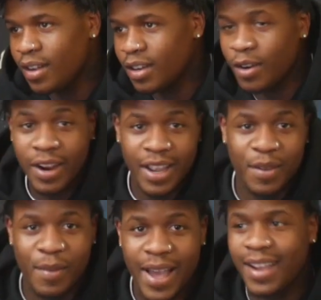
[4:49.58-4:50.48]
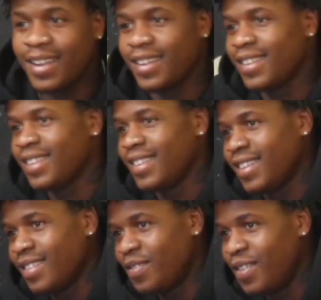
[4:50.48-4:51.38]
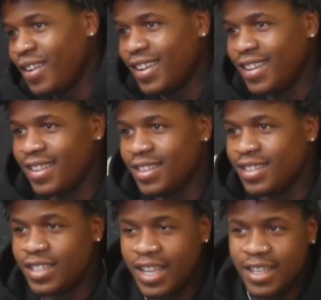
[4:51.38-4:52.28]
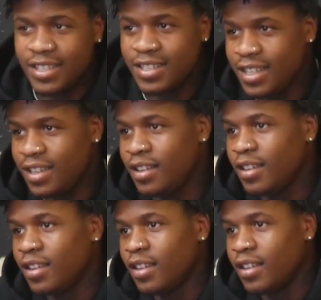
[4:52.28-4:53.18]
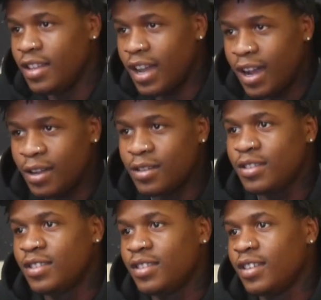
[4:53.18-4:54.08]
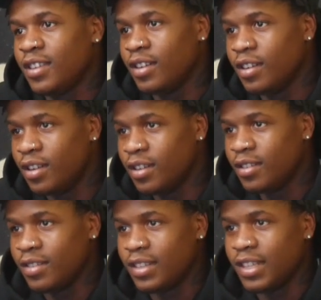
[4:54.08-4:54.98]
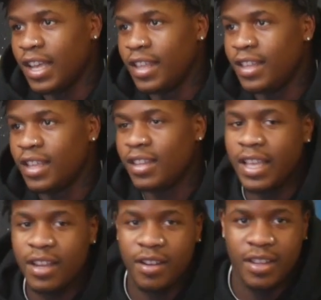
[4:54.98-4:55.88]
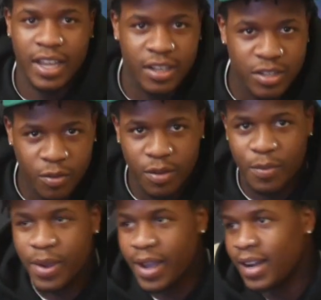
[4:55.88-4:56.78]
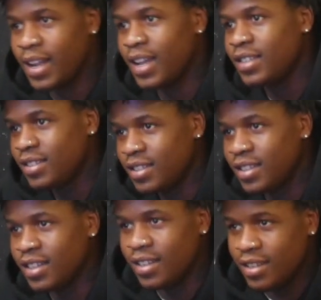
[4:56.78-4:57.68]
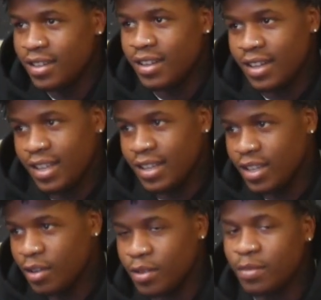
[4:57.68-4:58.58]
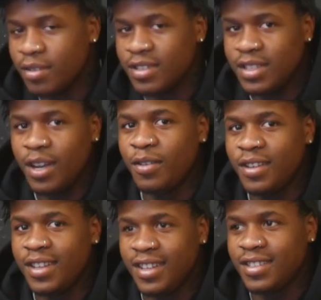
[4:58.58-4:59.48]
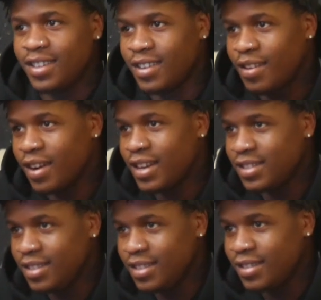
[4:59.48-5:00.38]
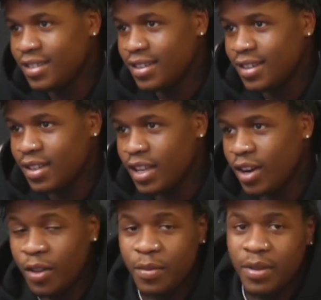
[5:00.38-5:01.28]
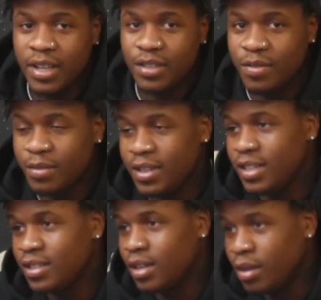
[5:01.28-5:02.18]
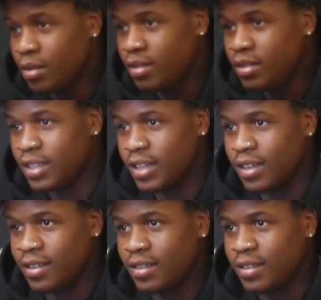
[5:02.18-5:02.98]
Craig Mack, fucking Jay-Z, Nas, and then later like Joey Badass, and then Yo, them Griselda niggas are crazy. Yeah. And all the niggas from the East Coast, yeah.